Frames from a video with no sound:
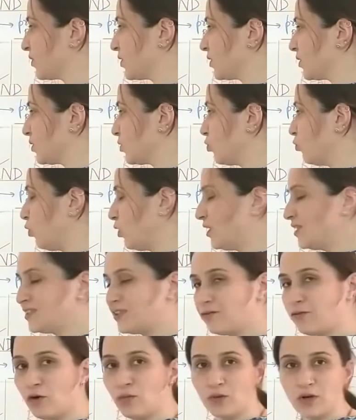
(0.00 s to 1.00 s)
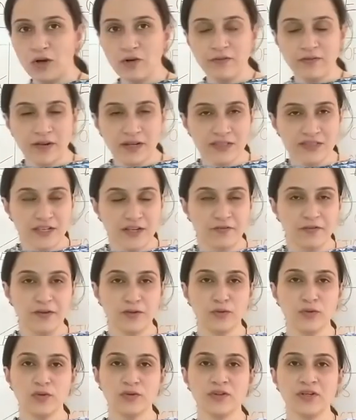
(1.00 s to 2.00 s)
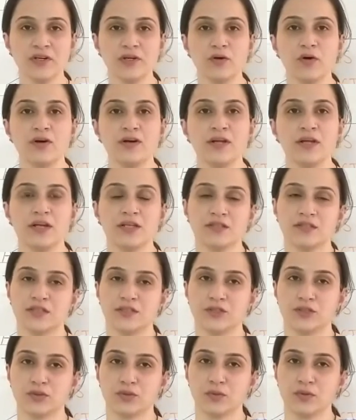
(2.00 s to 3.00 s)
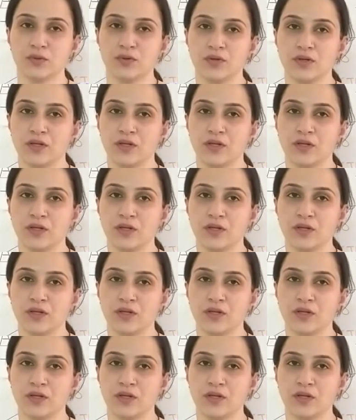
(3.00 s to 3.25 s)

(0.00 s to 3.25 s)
So what is the formula of rust? Fe2O3 dot XH2O.